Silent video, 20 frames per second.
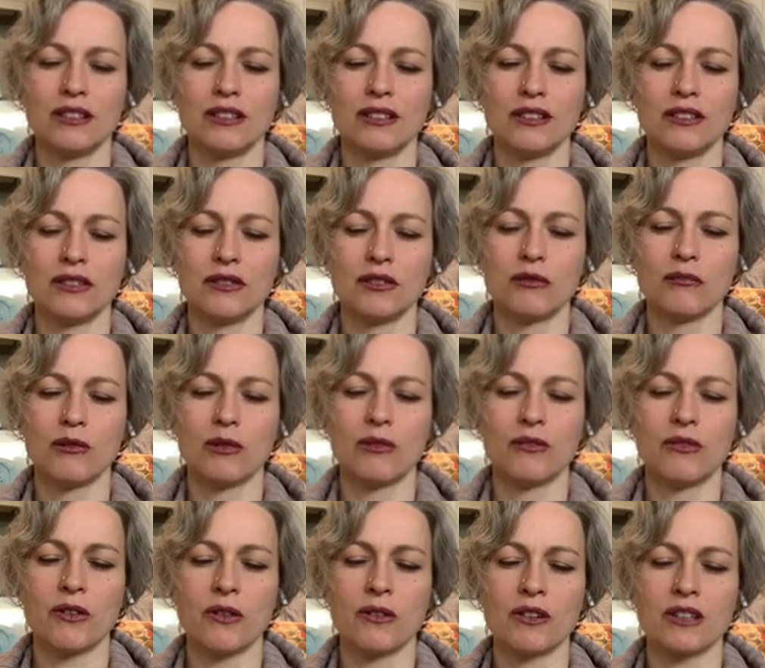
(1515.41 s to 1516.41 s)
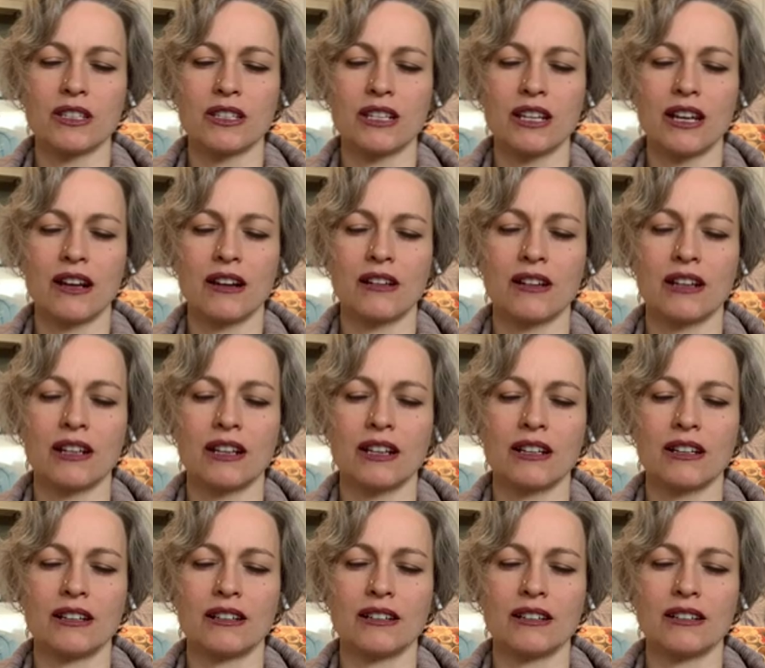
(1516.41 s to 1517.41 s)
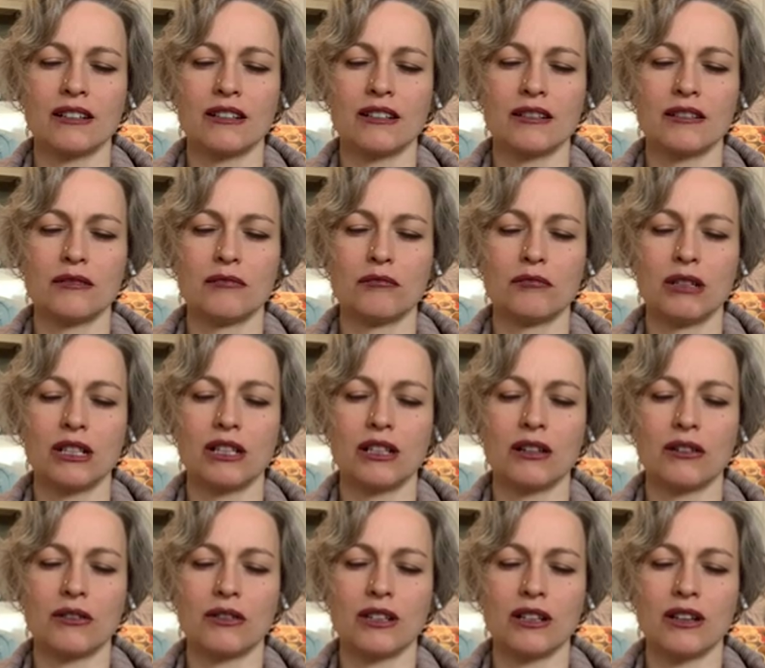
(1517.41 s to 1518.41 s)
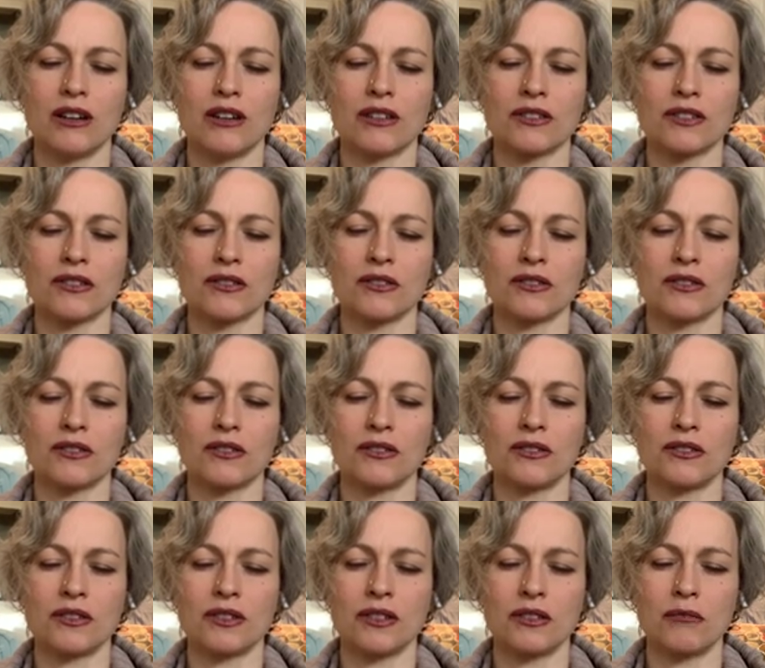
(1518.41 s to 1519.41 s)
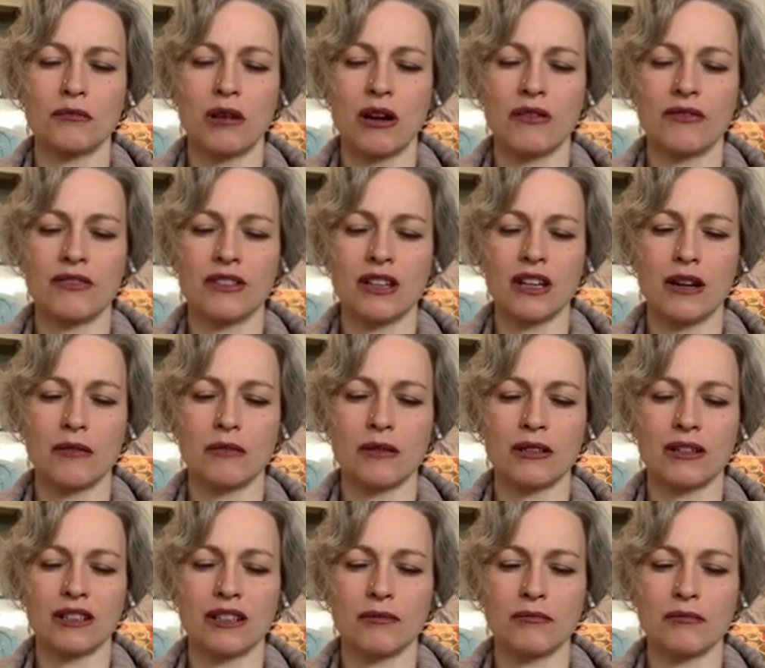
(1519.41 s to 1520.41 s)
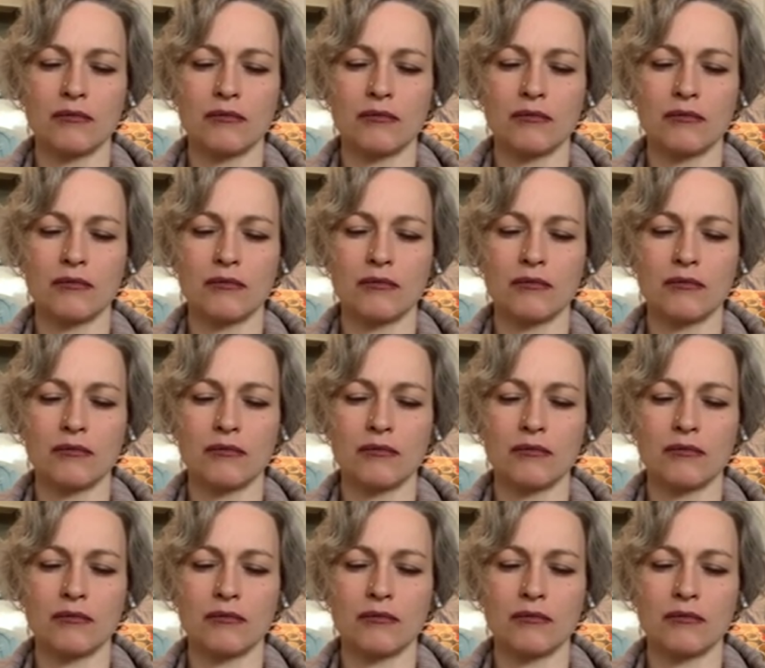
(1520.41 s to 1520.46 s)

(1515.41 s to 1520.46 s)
to a more focused area below the nostrils, above the upper lip.